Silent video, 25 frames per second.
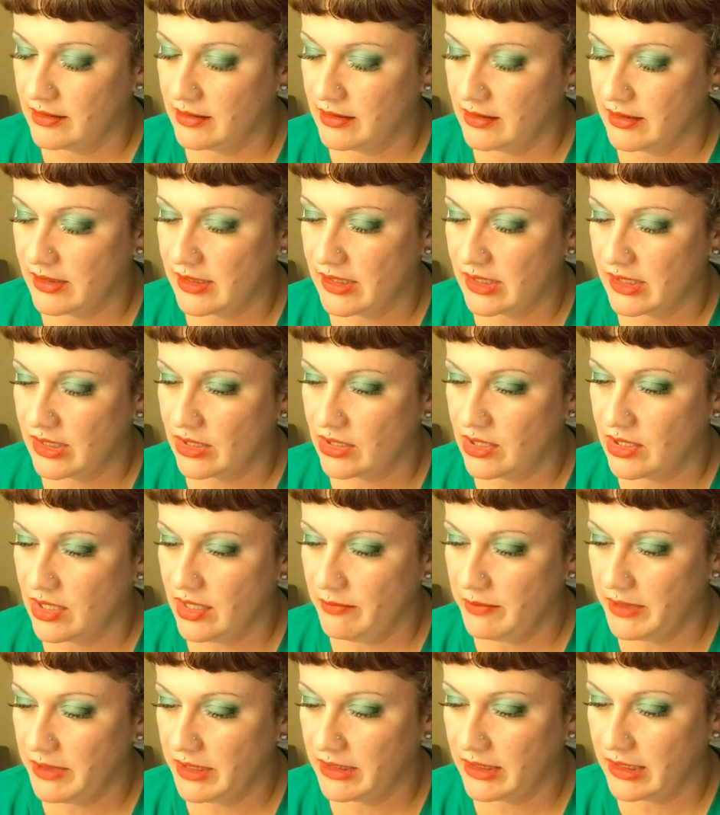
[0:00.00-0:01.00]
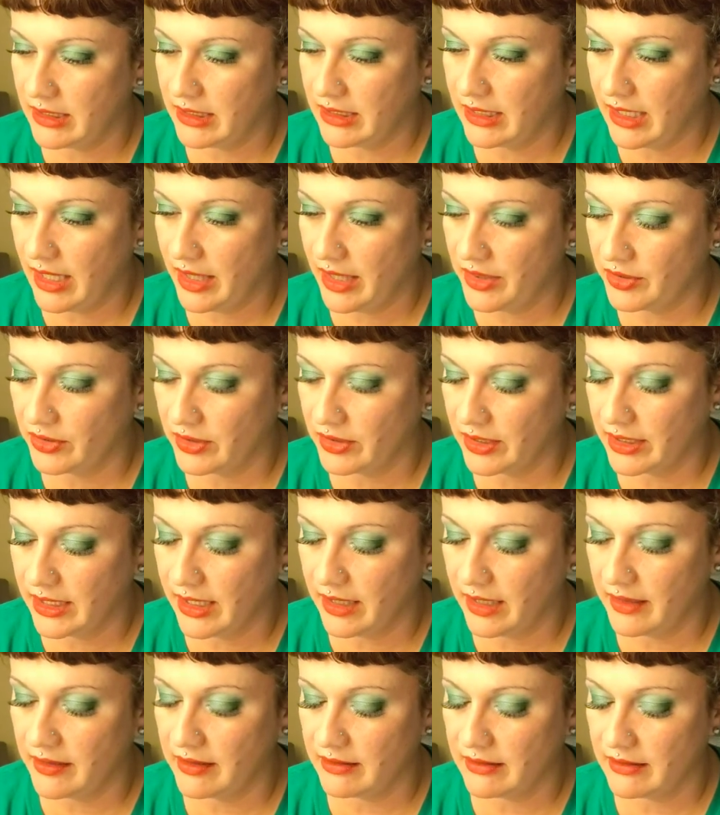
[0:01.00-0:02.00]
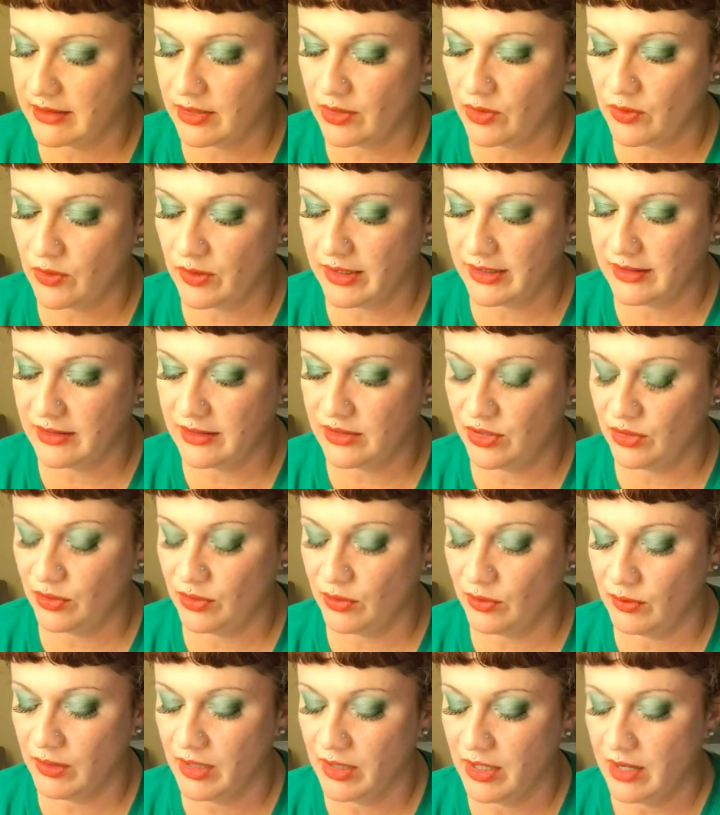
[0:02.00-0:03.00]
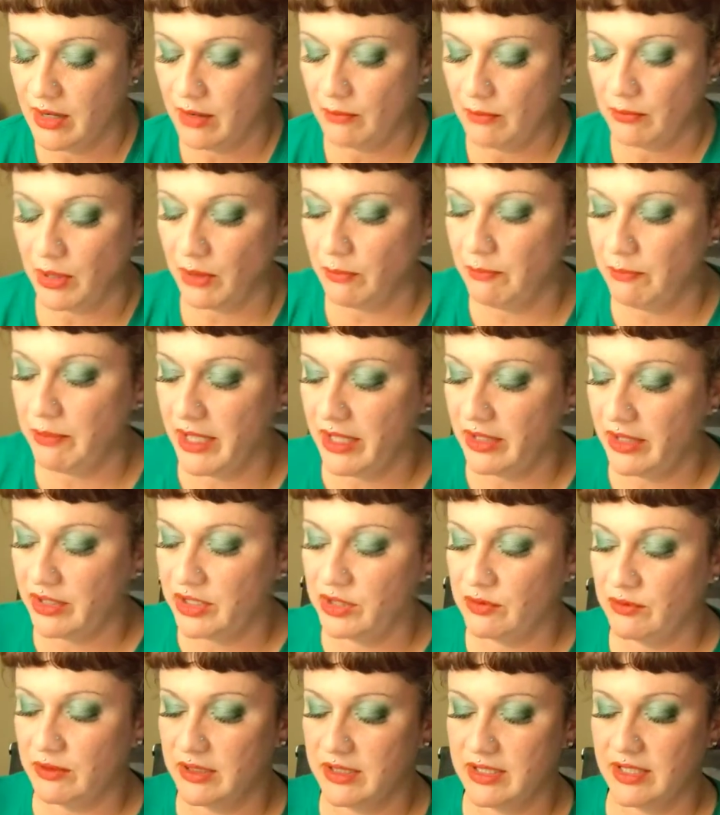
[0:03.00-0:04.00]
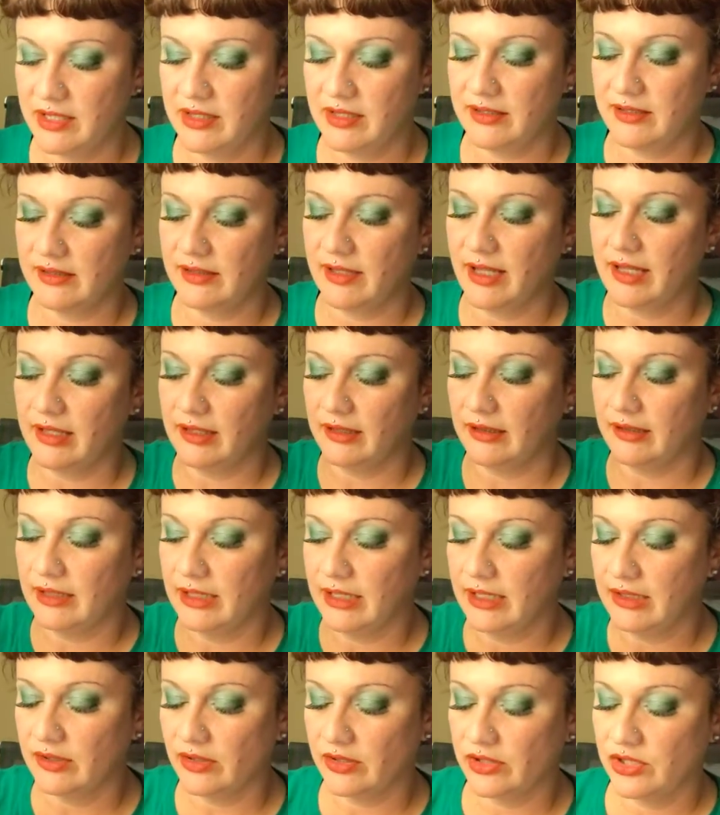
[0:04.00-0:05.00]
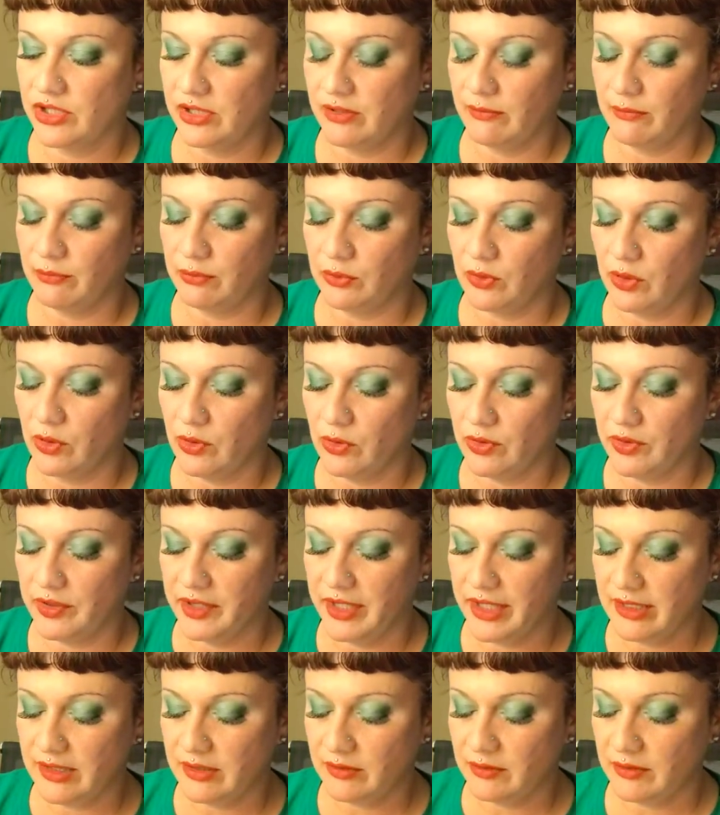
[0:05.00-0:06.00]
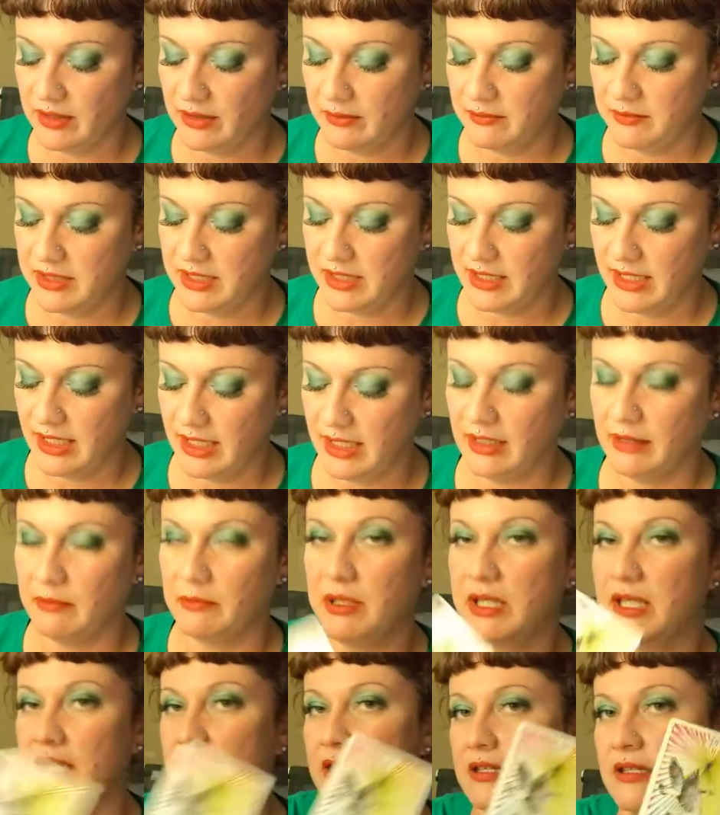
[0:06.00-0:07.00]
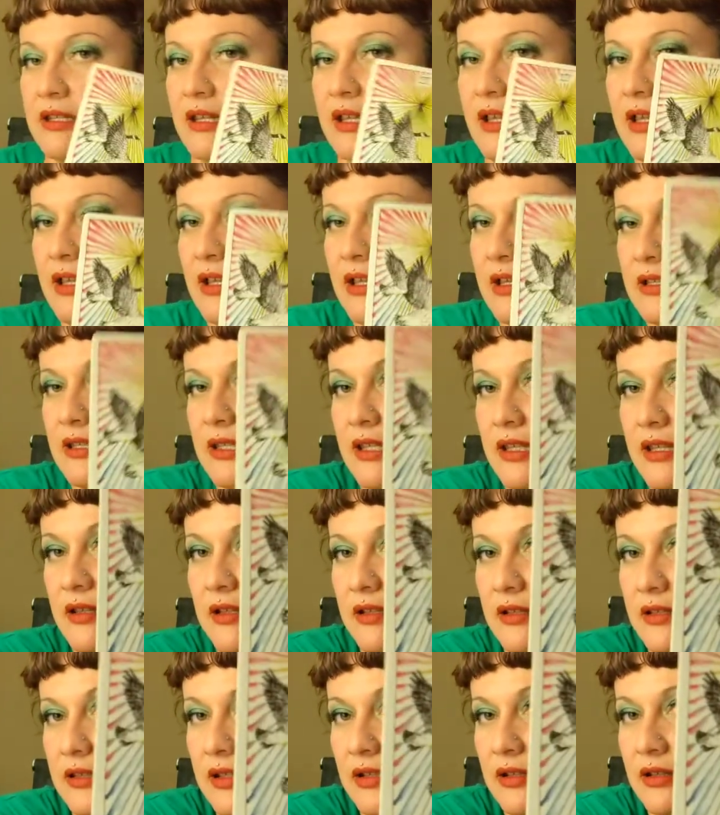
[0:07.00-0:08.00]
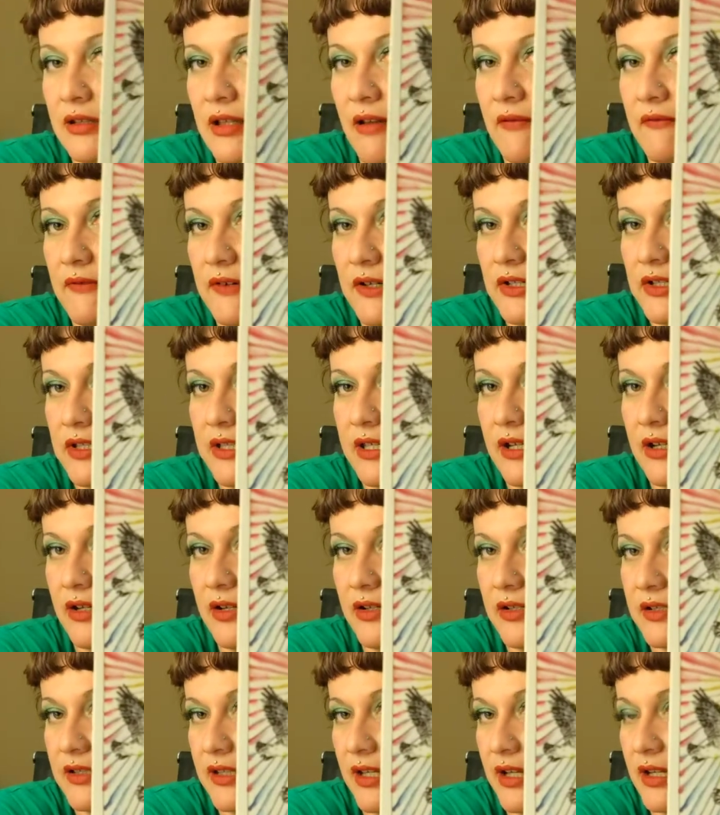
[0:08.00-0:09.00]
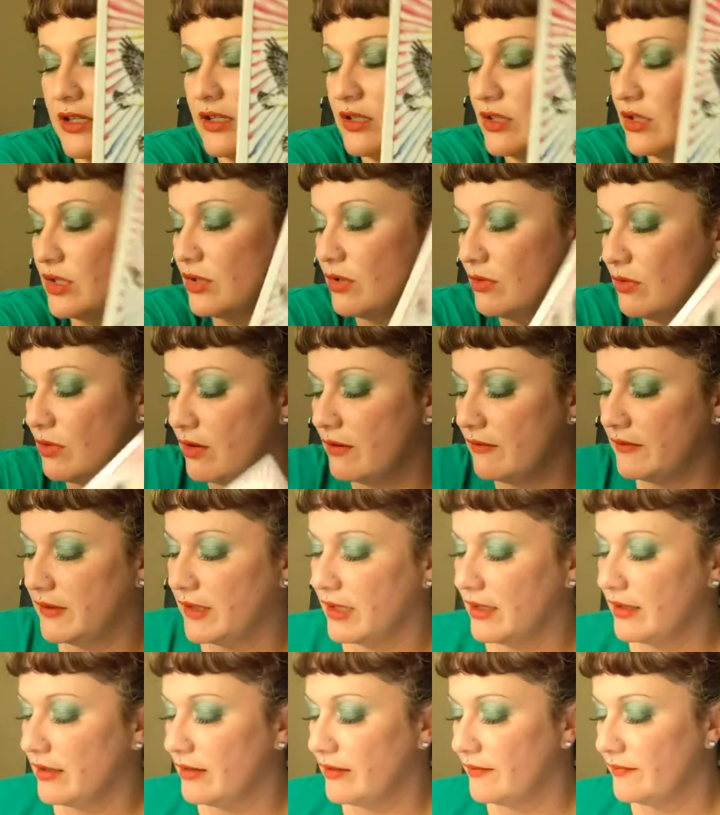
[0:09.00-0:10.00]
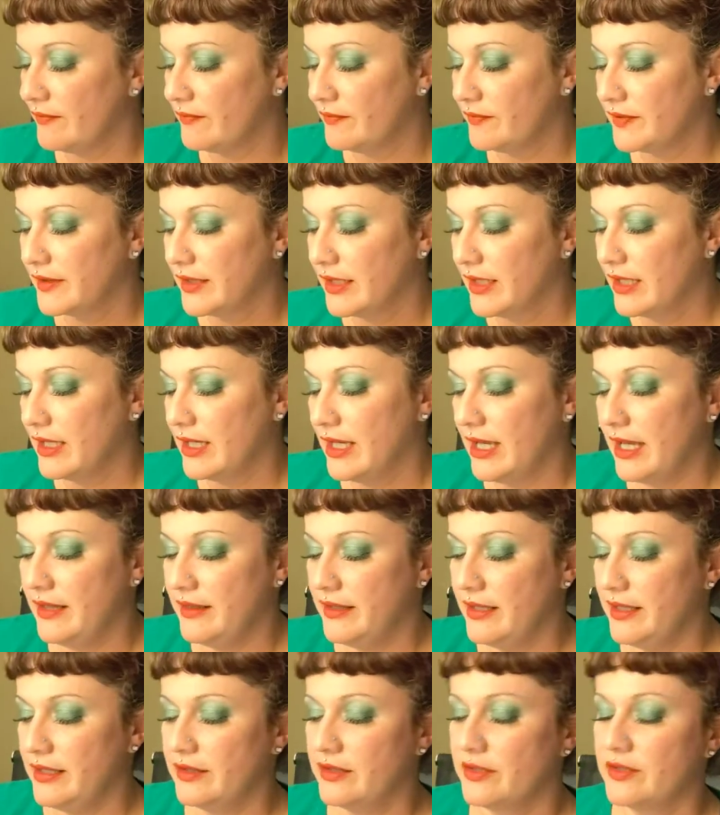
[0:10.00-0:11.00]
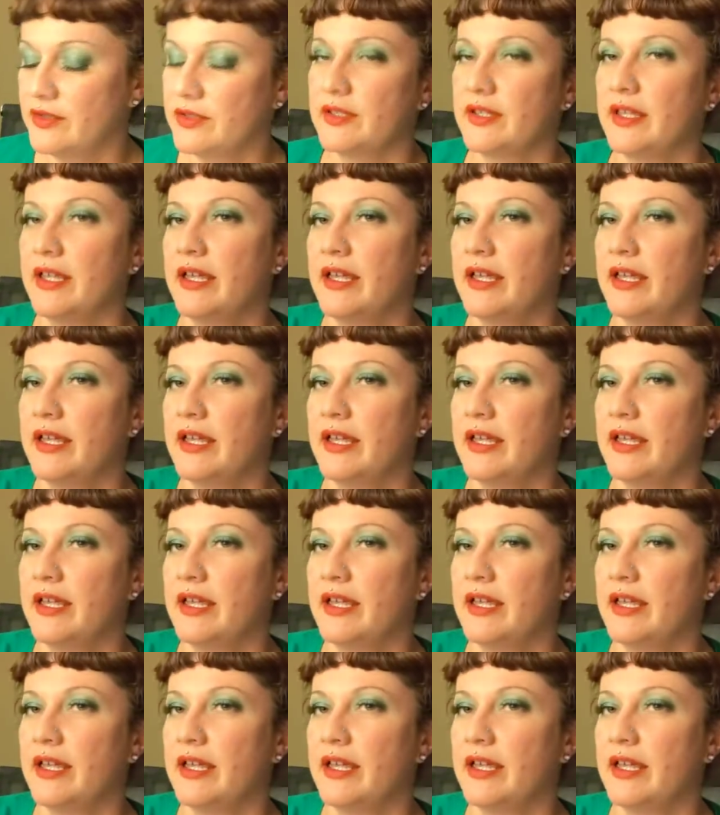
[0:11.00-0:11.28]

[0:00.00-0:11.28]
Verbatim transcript: is coming together again that's going to propel you into this like leadership role. That's what I'm seeing because see the, the lovers here, it's like two of you. And then there's